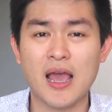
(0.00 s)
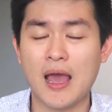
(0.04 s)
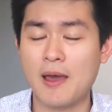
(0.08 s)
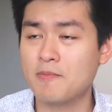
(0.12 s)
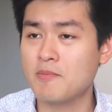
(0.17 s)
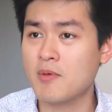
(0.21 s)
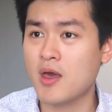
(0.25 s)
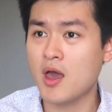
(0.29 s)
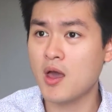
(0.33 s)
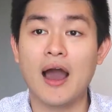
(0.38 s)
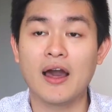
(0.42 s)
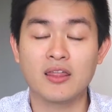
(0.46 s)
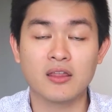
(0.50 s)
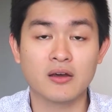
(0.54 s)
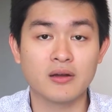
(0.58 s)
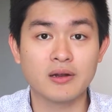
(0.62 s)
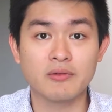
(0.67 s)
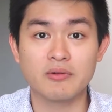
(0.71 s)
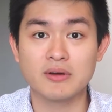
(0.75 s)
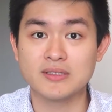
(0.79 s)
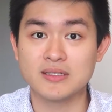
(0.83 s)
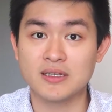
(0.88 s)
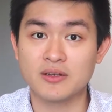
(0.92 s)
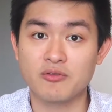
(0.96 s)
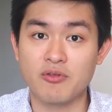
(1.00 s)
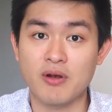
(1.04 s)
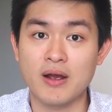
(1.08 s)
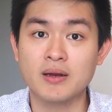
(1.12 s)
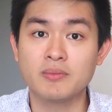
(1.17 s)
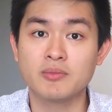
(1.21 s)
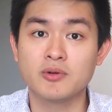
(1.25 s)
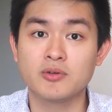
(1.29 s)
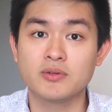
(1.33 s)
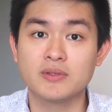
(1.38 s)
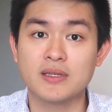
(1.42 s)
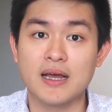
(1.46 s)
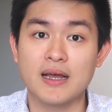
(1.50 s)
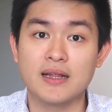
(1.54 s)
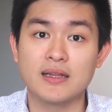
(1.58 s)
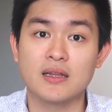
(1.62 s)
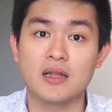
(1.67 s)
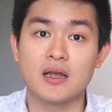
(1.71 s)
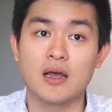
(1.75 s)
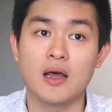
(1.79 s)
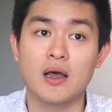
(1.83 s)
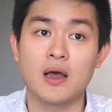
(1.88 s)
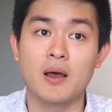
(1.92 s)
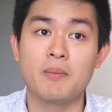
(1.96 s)
and I thought it was incredible that
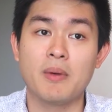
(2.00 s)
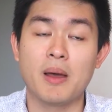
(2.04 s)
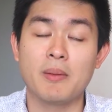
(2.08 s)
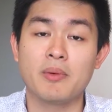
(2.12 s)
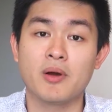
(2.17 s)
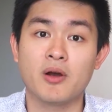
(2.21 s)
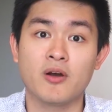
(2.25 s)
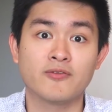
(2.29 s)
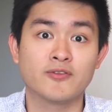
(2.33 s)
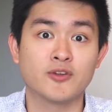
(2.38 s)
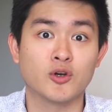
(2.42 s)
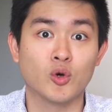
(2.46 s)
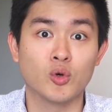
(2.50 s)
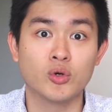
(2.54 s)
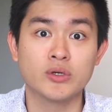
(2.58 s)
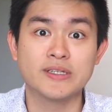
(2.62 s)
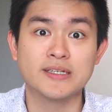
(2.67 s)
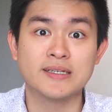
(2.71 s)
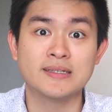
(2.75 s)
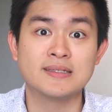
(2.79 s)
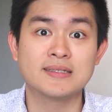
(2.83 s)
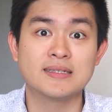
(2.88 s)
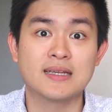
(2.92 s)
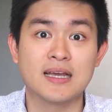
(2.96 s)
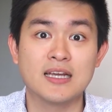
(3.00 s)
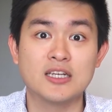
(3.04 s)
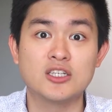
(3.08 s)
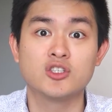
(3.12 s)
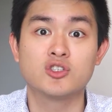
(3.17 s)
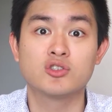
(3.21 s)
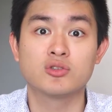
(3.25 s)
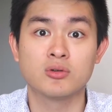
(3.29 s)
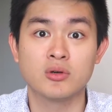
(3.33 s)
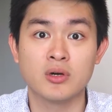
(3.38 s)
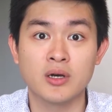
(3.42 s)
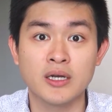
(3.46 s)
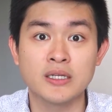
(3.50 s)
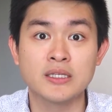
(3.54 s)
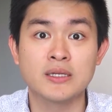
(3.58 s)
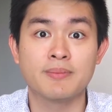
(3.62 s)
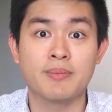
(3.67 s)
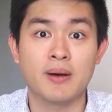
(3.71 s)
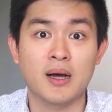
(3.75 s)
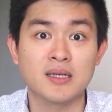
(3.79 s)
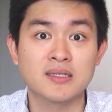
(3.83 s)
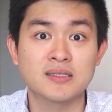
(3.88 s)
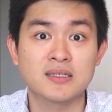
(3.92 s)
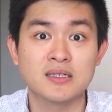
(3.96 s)
a member of the audience can join the
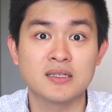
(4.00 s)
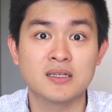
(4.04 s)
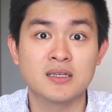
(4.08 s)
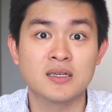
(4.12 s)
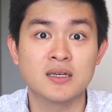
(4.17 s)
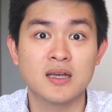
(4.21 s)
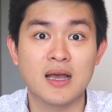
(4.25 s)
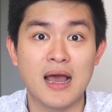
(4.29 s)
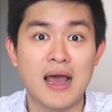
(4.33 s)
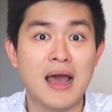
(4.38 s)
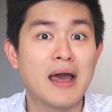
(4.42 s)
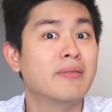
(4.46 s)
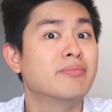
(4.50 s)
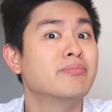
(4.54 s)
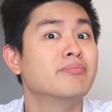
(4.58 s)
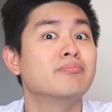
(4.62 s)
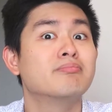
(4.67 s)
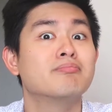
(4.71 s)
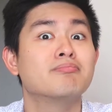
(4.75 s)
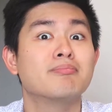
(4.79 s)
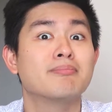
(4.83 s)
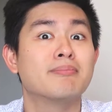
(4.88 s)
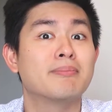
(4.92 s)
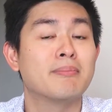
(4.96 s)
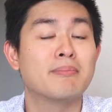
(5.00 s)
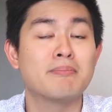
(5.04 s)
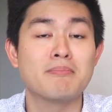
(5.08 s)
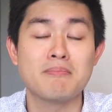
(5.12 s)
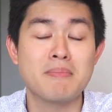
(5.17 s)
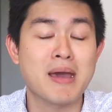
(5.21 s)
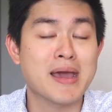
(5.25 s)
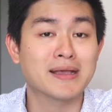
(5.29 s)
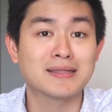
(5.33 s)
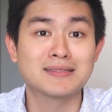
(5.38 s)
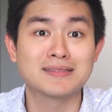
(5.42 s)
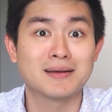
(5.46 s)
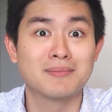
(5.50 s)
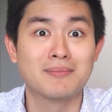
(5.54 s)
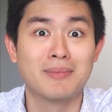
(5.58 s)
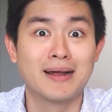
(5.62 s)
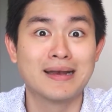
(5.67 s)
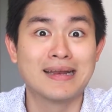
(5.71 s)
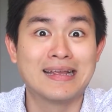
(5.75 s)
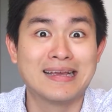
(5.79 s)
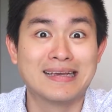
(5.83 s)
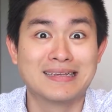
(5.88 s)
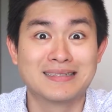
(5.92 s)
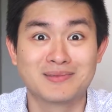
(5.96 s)
busker and make some
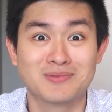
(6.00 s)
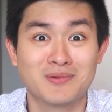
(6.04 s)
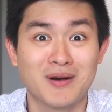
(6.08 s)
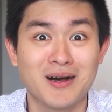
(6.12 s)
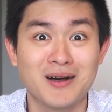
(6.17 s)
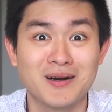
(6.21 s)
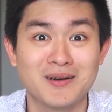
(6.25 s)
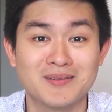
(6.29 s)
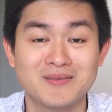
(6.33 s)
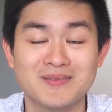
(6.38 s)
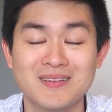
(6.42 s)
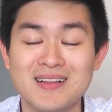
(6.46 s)
money as well.